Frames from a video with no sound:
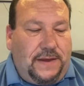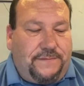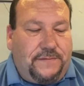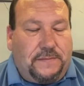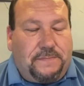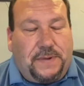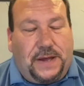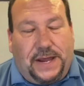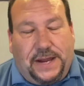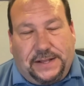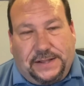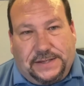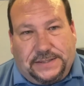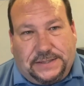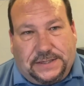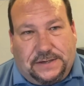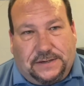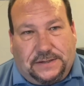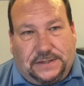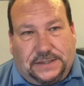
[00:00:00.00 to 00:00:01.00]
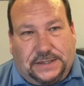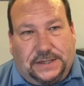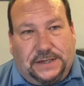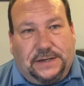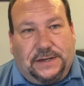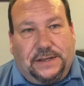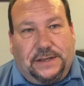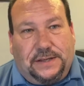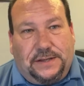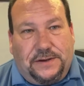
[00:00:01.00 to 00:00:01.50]
you're buying this car,
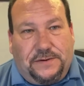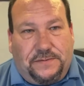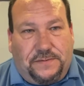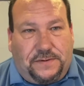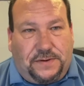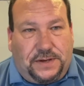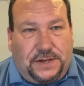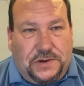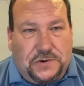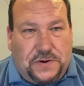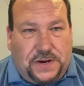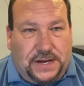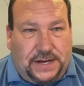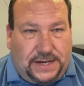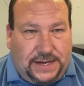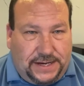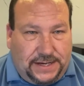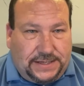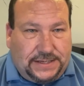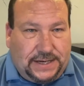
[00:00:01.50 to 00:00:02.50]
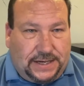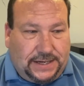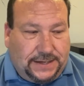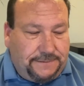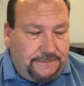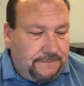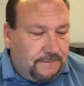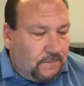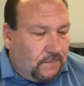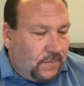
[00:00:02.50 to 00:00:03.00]
you can get it done.
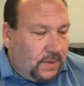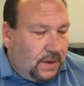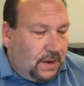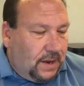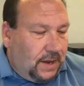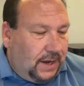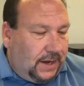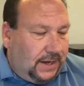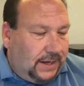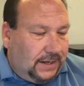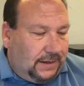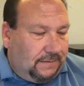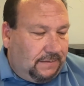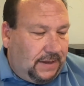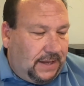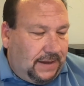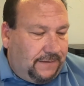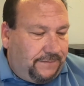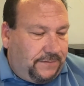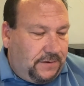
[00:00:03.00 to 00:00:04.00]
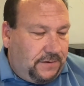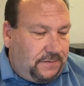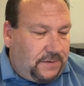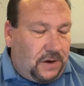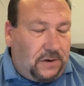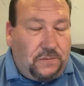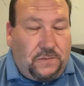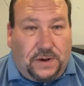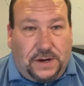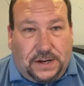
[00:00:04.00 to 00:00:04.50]
If you
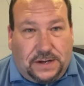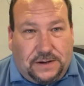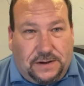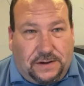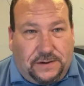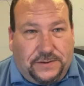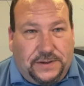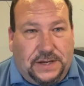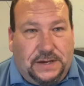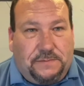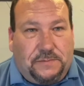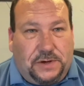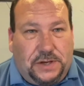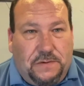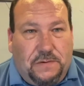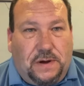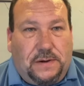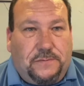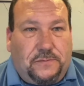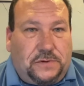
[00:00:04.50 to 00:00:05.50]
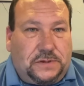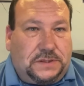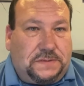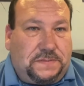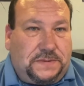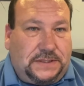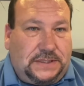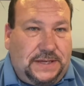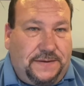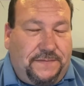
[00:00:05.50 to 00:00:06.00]
don't want to call them, or you want more
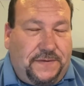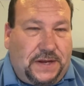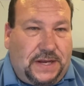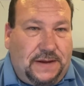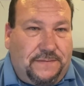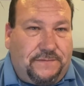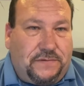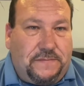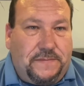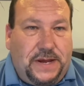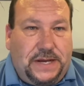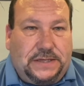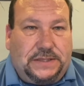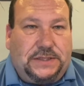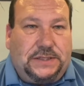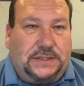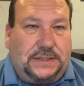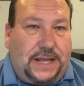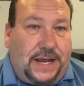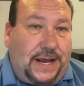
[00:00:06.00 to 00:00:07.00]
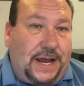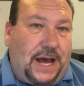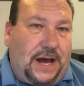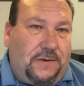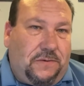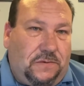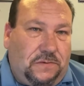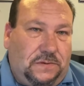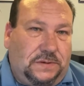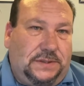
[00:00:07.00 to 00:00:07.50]
specific information like how
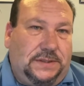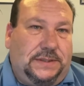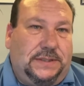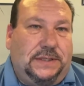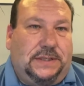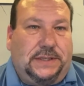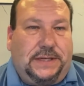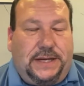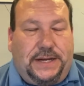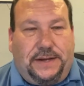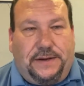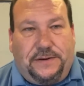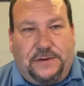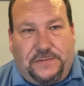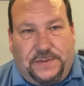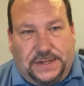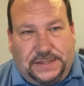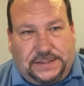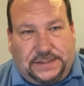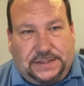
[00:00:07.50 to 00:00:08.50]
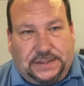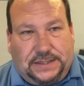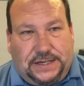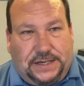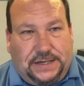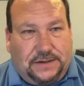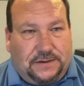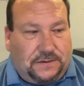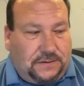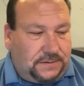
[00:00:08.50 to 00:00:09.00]
old is the lien, who is the lien
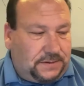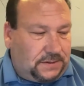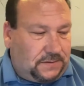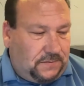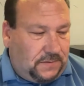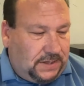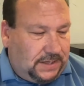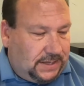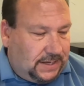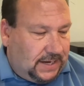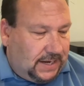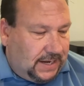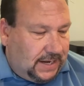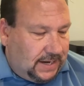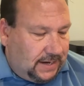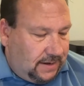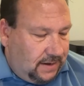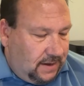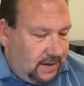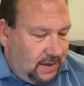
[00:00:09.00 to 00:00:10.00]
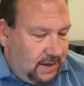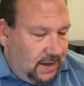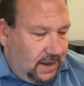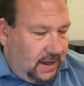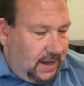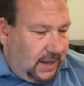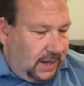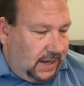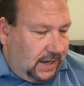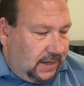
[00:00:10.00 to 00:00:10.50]
holder, whatnot,
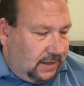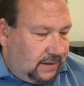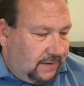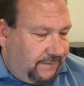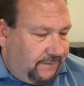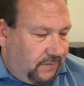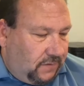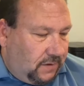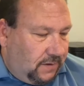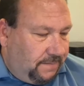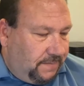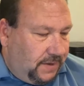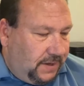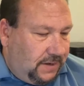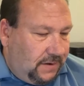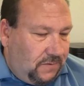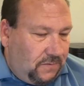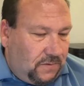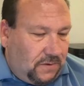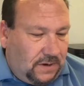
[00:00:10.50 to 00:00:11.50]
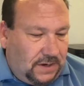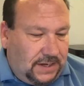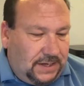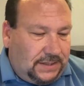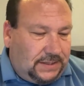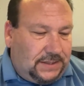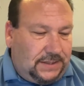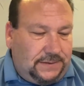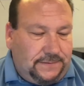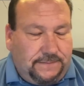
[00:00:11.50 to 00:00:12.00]
the form that you want